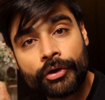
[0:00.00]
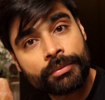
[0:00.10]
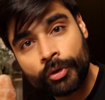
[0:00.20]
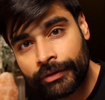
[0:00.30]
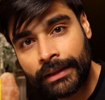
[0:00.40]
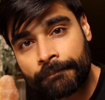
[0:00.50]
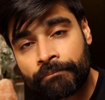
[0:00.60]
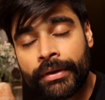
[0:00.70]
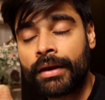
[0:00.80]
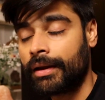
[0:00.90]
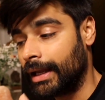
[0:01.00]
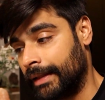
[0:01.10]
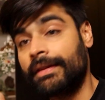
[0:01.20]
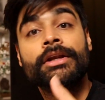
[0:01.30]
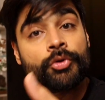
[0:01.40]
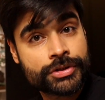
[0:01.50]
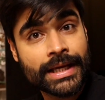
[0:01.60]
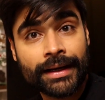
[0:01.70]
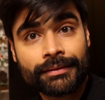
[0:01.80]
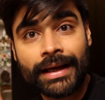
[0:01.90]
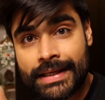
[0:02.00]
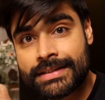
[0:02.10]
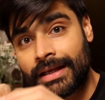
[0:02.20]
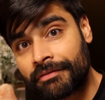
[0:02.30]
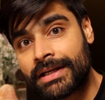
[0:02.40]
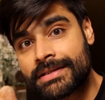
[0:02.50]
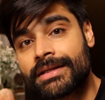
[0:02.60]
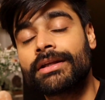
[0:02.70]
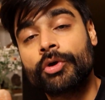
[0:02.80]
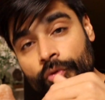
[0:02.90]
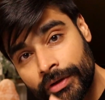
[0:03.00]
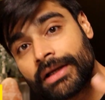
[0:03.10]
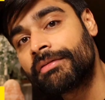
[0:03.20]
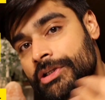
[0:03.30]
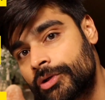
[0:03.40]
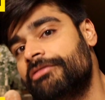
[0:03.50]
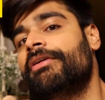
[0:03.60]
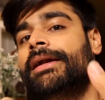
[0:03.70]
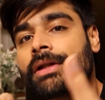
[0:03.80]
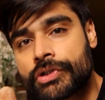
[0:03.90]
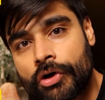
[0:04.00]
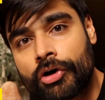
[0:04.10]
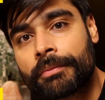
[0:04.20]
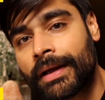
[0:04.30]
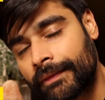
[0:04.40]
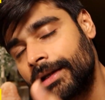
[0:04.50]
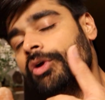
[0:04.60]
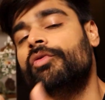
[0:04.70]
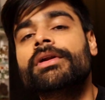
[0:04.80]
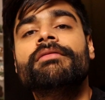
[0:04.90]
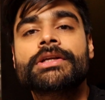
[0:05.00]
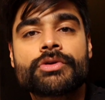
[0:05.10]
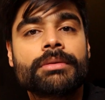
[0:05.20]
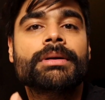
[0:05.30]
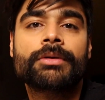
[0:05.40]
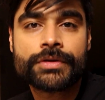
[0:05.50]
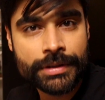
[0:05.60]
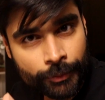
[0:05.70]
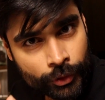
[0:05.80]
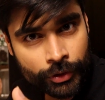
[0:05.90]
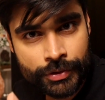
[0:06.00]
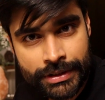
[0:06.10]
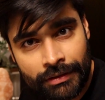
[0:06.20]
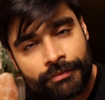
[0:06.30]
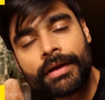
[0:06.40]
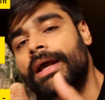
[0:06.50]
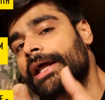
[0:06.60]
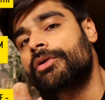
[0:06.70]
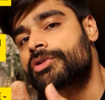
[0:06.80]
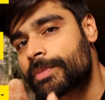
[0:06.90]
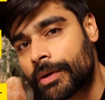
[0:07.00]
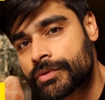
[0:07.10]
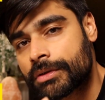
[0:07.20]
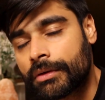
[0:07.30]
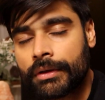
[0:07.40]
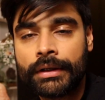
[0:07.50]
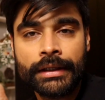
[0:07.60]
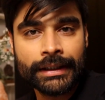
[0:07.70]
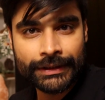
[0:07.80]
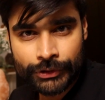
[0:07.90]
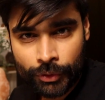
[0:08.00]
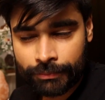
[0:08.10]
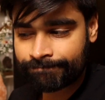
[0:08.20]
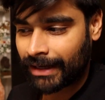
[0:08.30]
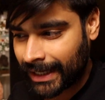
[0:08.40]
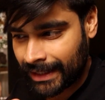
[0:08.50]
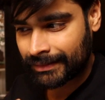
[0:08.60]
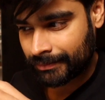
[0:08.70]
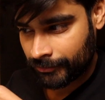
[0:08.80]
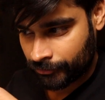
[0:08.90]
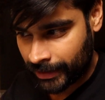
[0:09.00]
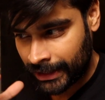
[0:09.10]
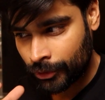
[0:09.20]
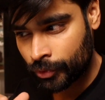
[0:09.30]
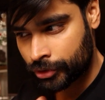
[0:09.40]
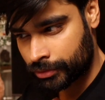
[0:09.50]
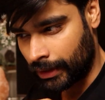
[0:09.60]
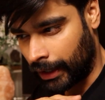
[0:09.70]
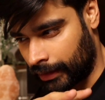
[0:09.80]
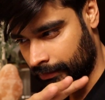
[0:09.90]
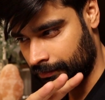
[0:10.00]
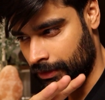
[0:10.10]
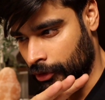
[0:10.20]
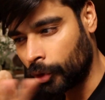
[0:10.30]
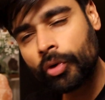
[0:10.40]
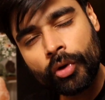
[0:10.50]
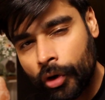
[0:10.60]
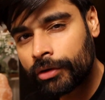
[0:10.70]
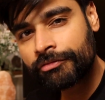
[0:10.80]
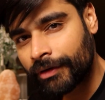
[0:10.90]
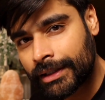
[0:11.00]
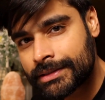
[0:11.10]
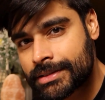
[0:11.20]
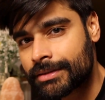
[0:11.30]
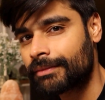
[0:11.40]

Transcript: you're moving. And then use that as evidence that you will eventually find a job, and then you will eventually be able to support yourself and your spouse. So again, when you are low on funds,